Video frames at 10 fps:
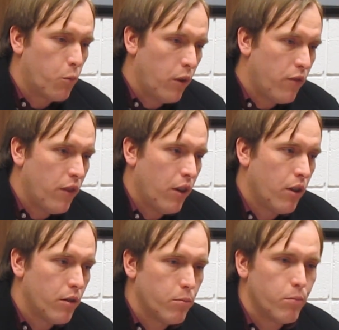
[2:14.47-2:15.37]
we
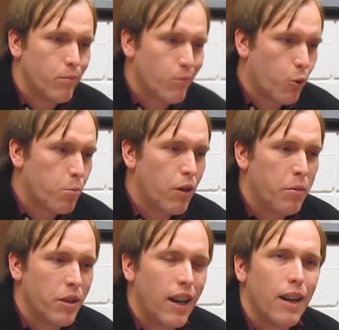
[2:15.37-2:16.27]
feel that we're
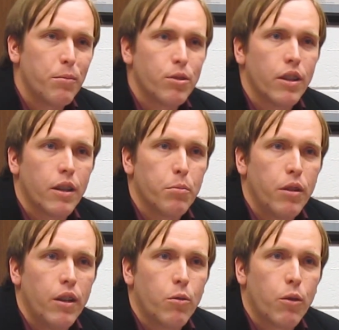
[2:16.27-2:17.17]
probably 90%
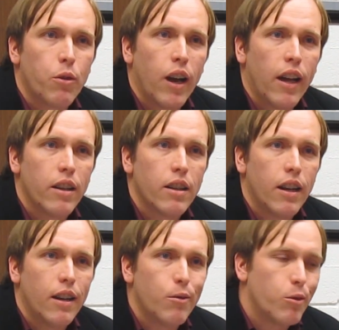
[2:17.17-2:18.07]
completed where we're at.
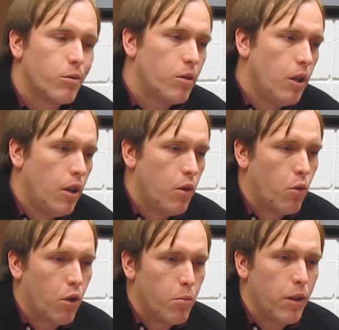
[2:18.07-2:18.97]
We're
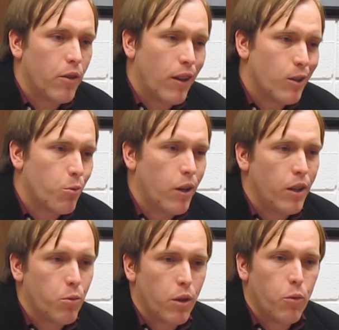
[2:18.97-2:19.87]
going to be around
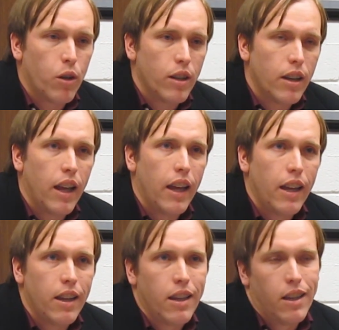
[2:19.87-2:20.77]
20, 21
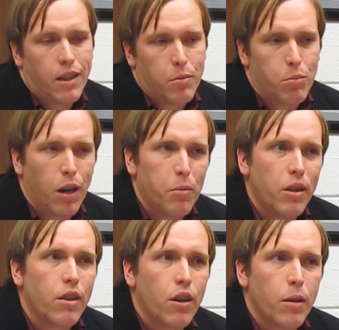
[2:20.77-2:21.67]
today,
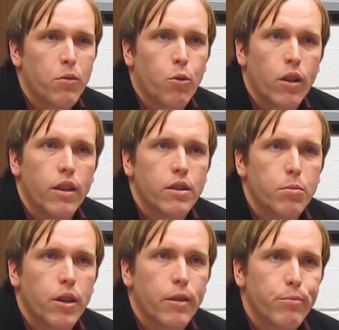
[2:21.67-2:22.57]
probably 30 before the end of
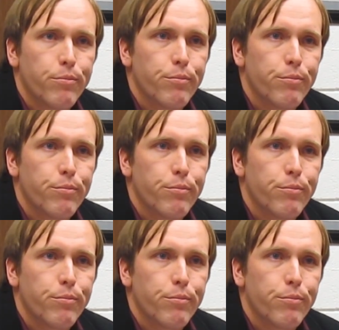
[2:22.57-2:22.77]
spring.